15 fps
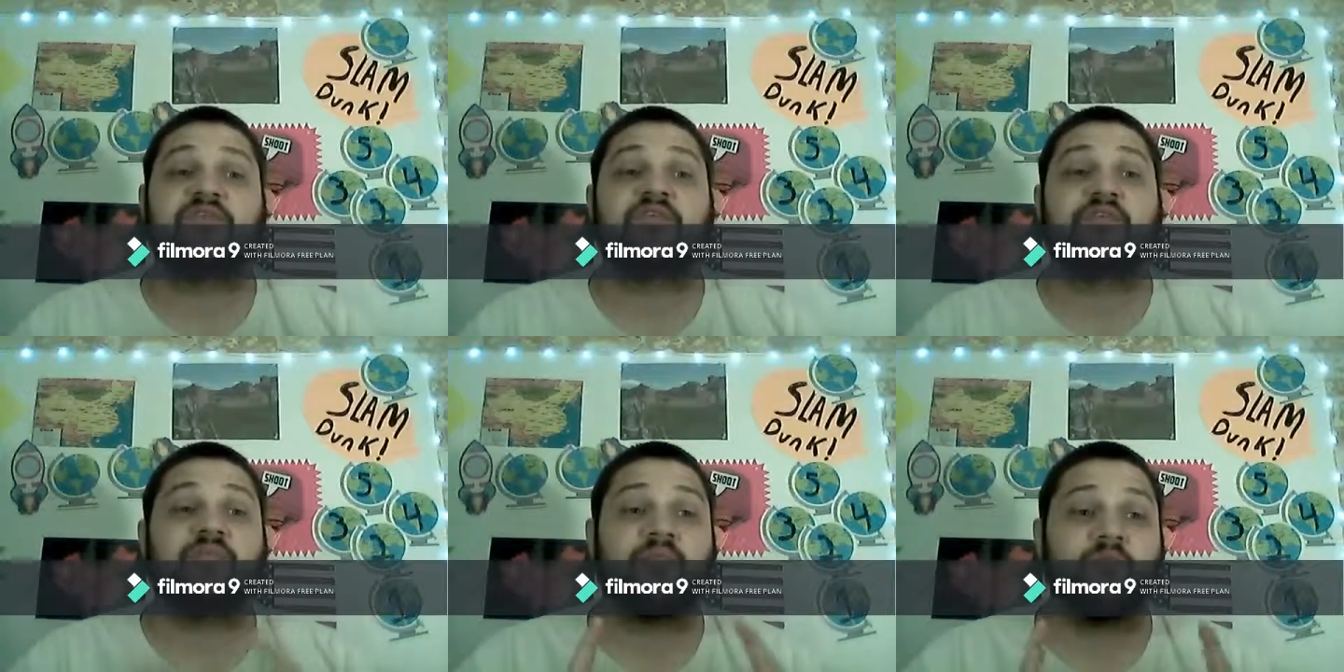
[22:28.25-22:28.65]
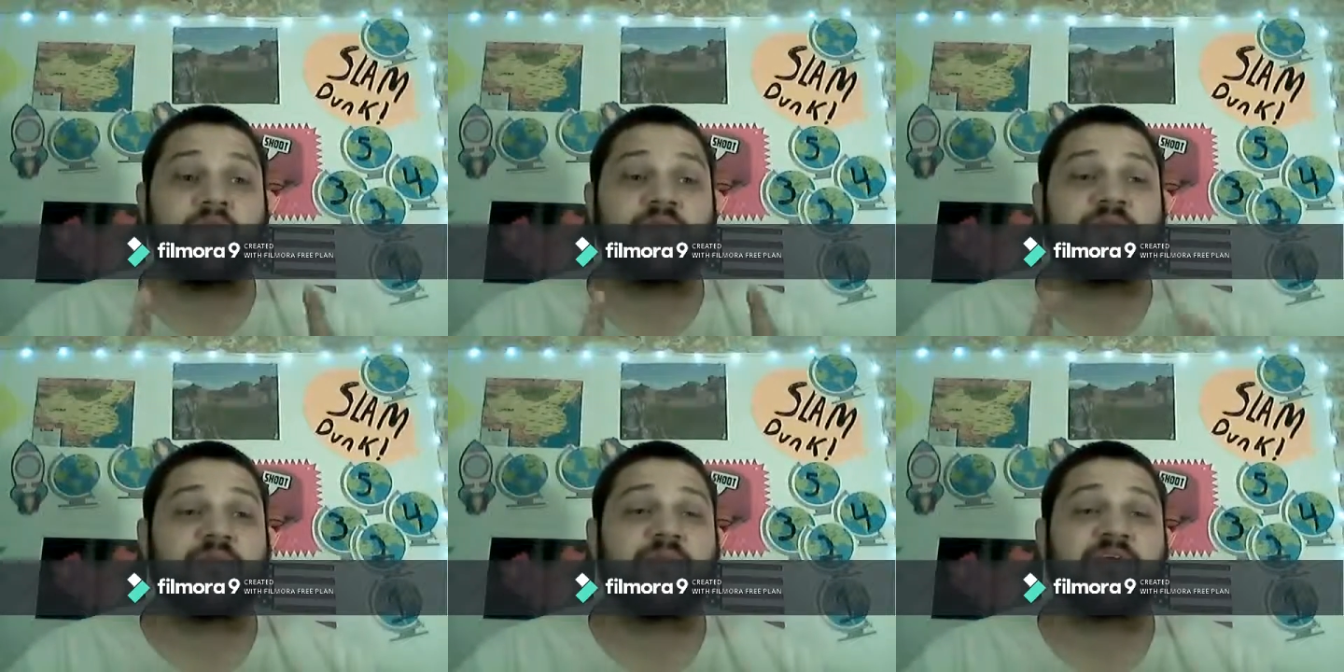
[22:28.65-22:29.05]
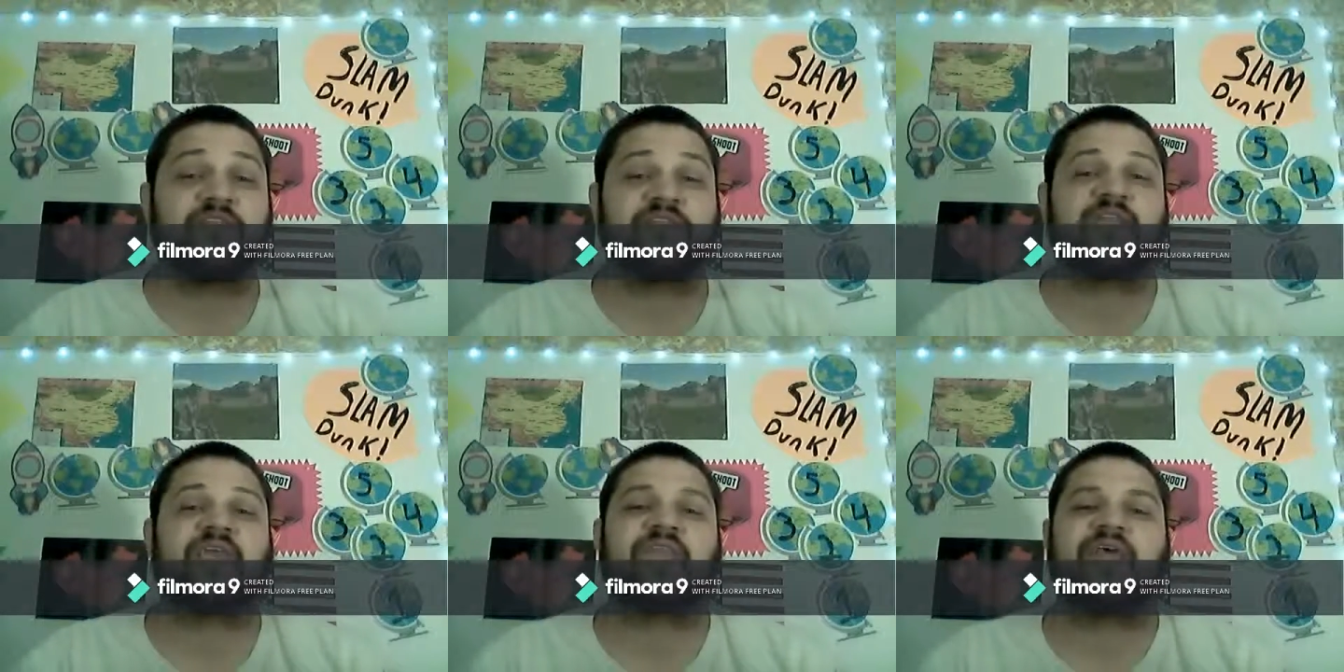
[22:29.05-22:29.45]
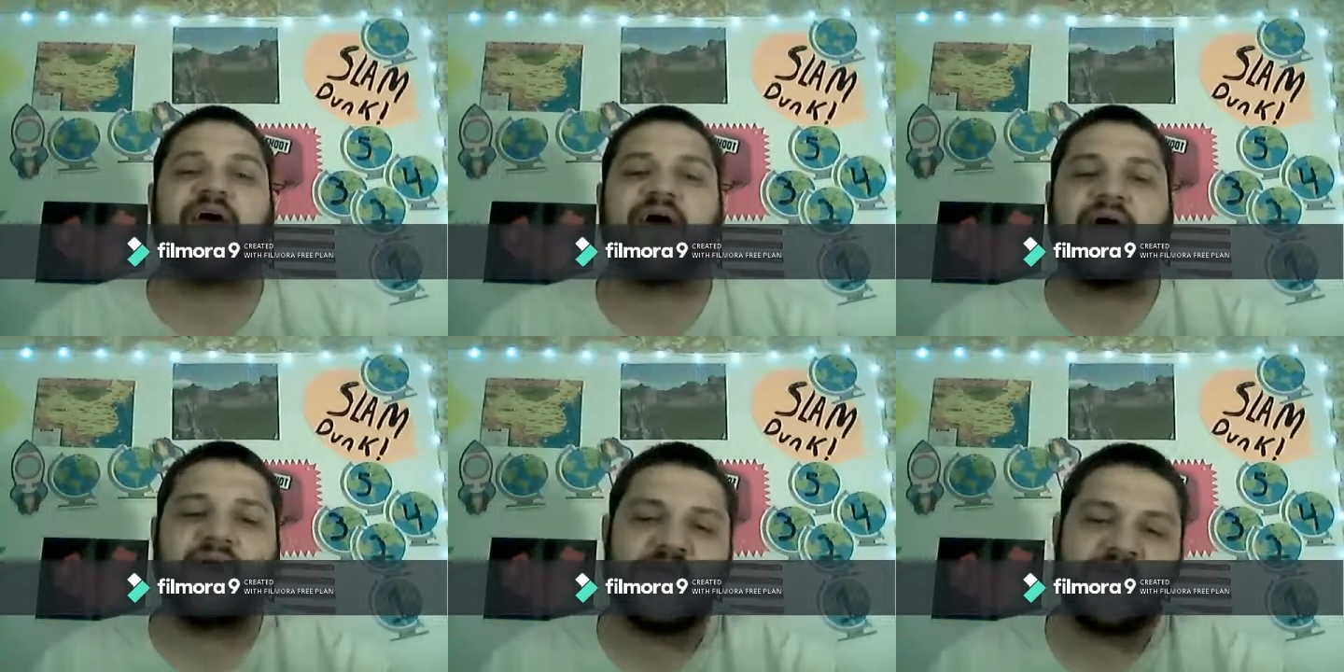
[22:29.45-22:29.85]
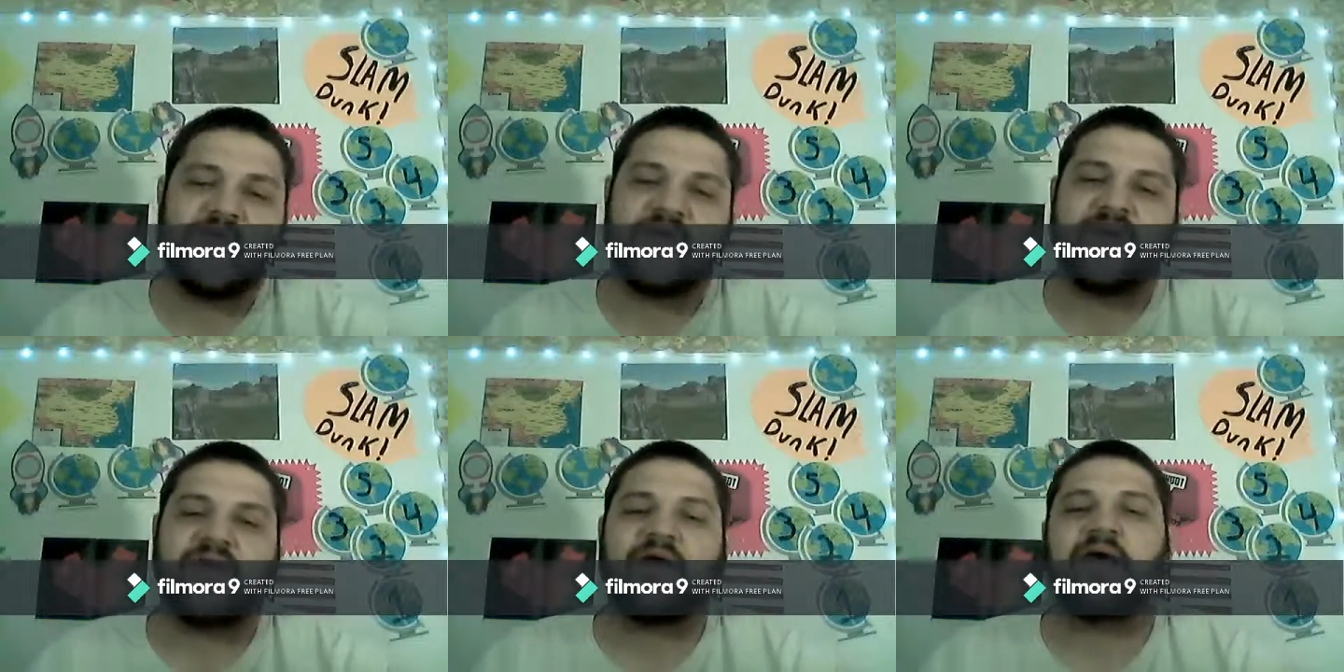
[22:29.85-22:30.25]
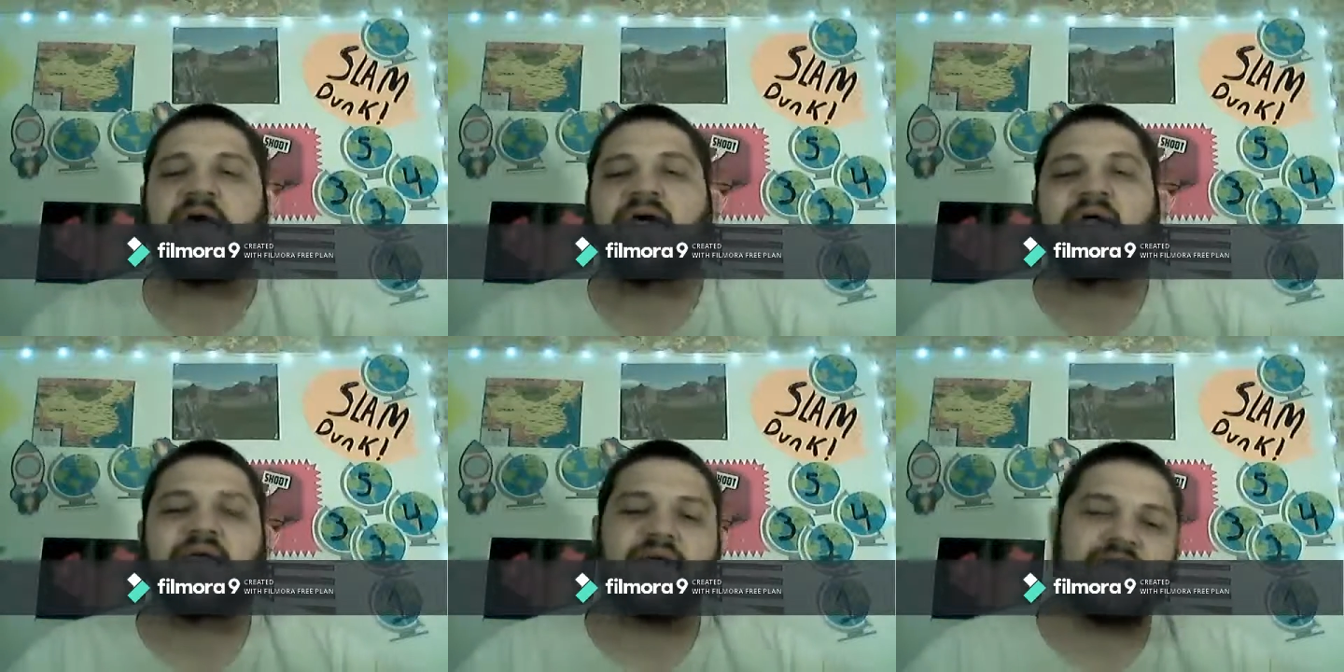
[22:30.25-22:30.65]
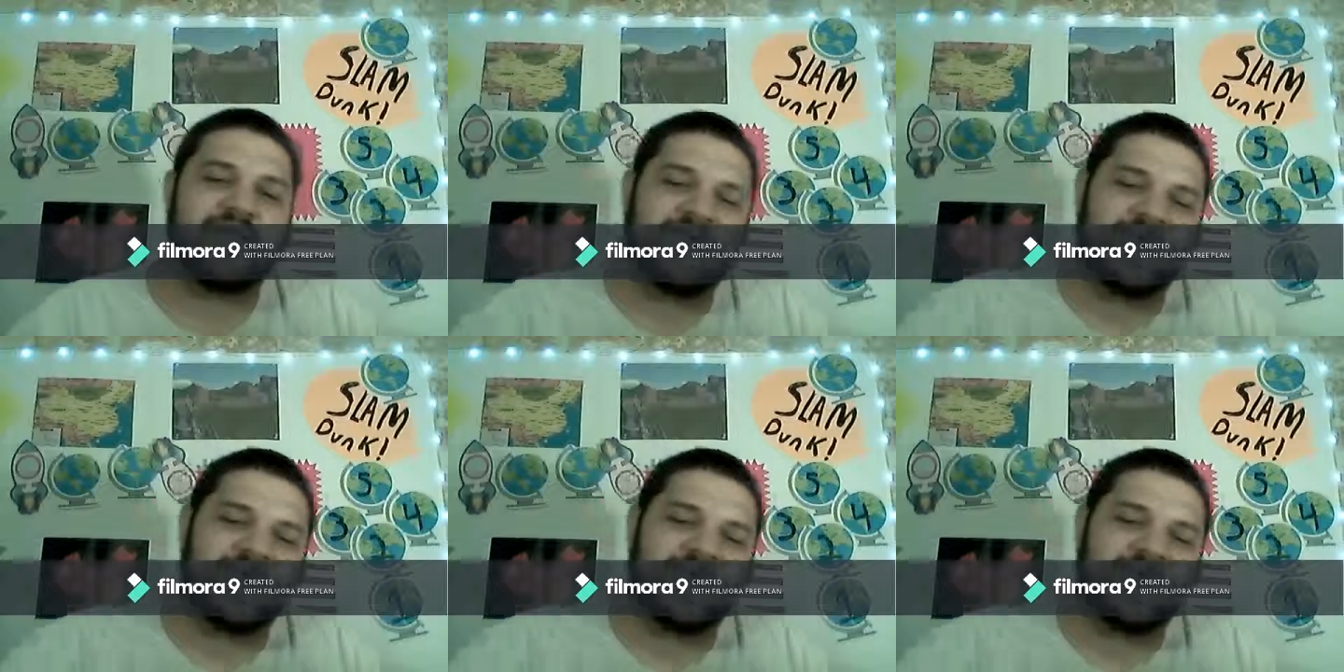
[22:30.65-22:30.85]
for more information on that. All right.